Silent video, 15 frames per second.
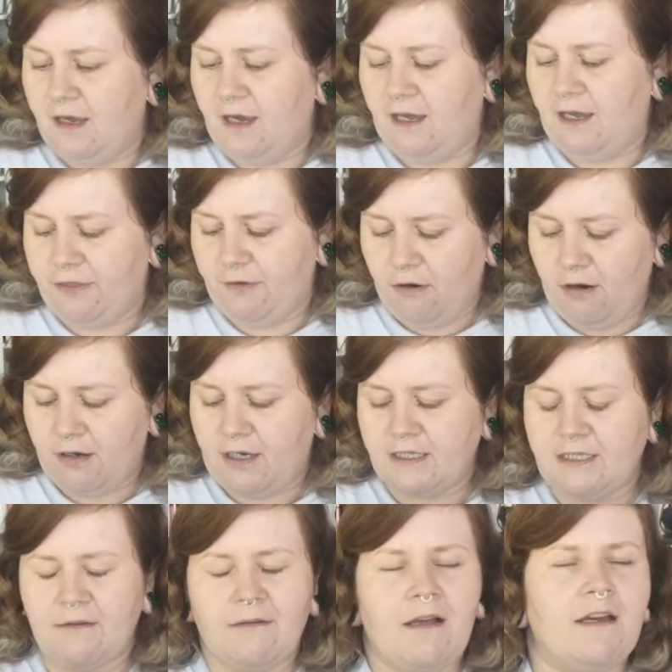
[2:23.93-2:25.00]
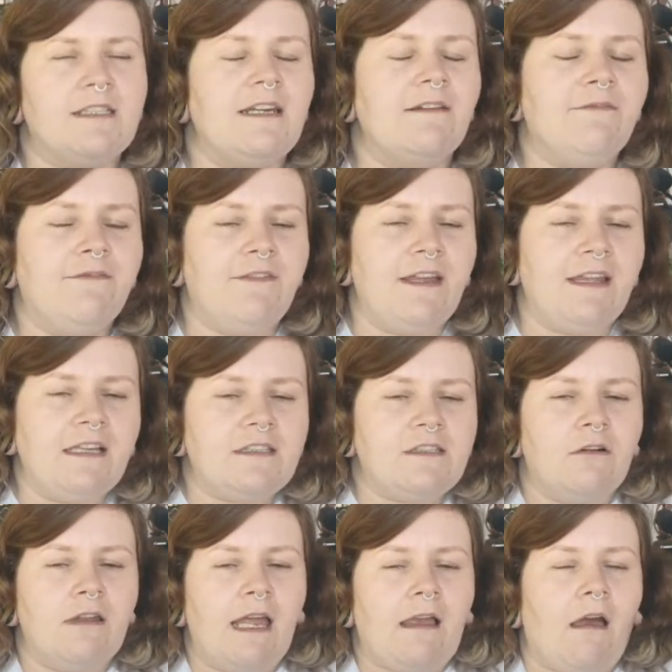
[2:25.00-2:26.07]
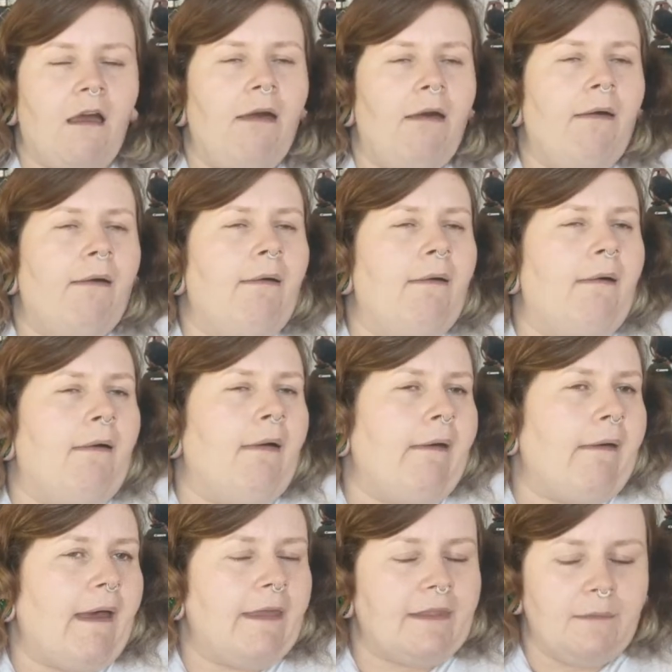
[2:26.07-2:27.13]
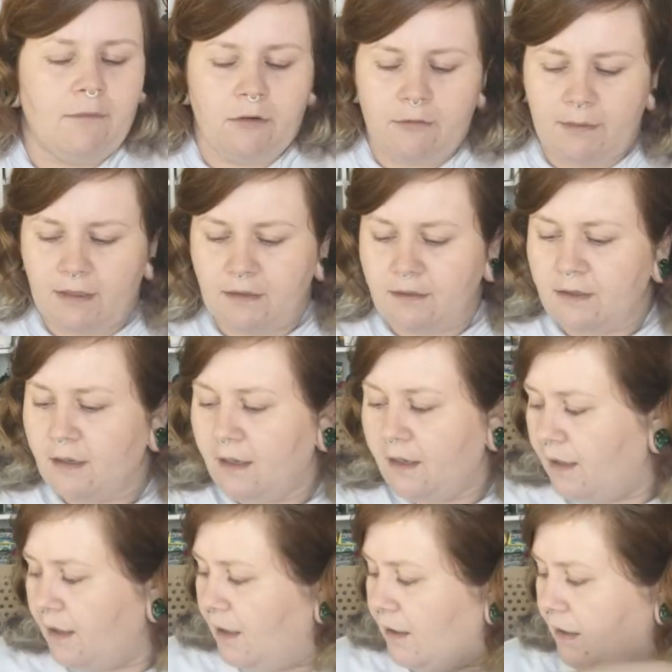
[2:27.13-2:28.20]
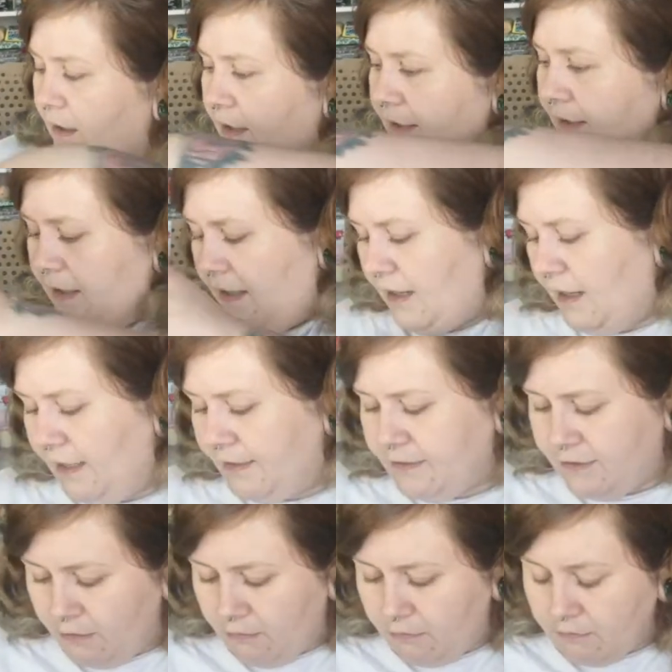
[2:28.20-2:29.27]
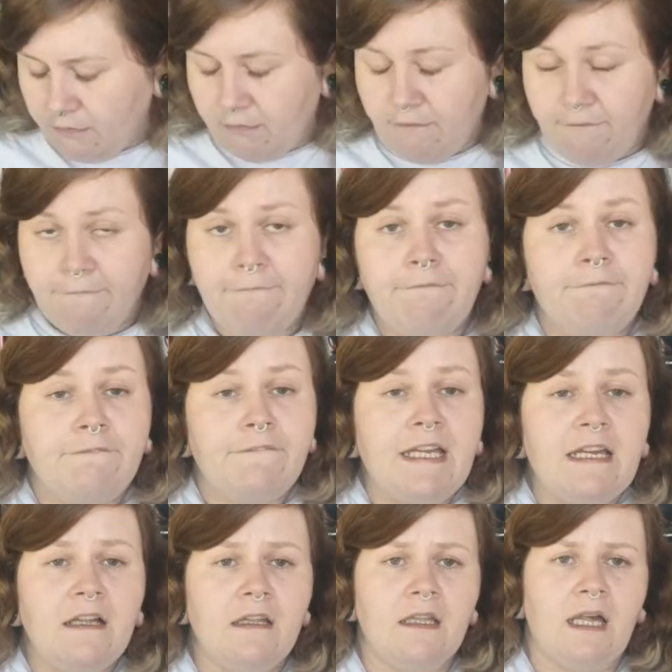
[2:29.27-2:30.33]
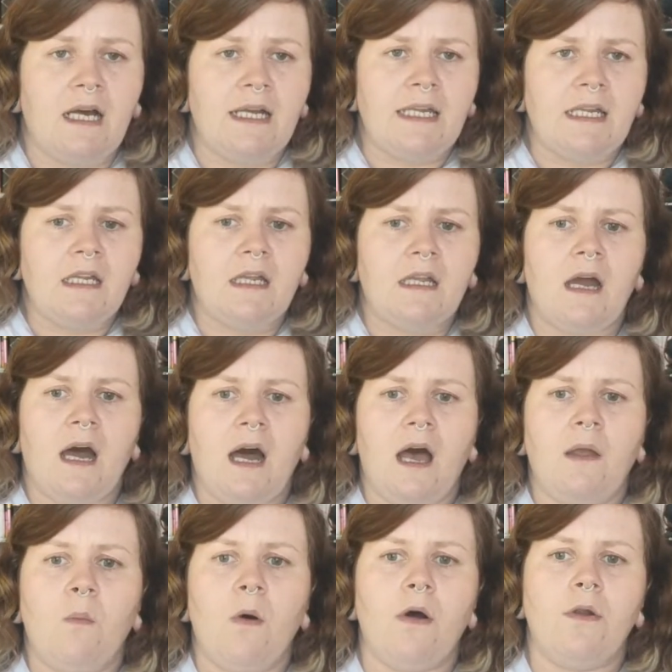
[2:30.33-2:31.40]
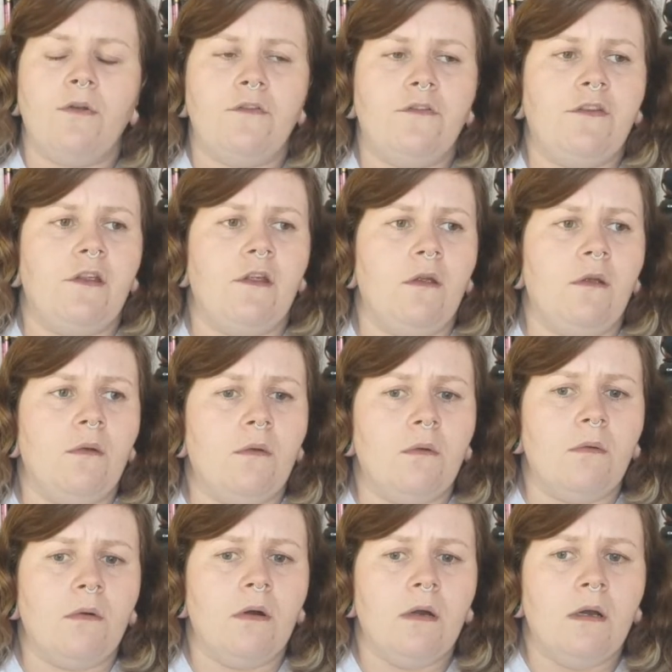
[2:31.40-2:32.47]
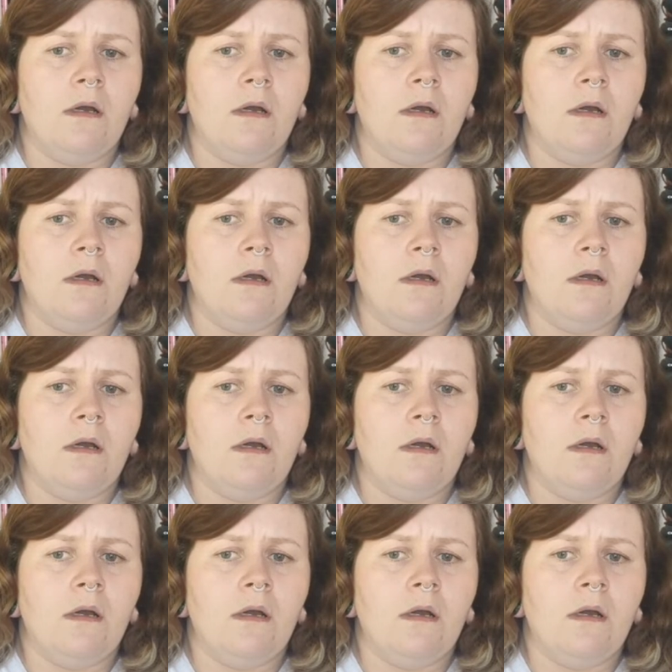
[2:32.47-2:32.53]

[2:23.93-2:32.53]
I thought because I'm feeling so, like, ugh at the moment. Like, I don't feel like I want to.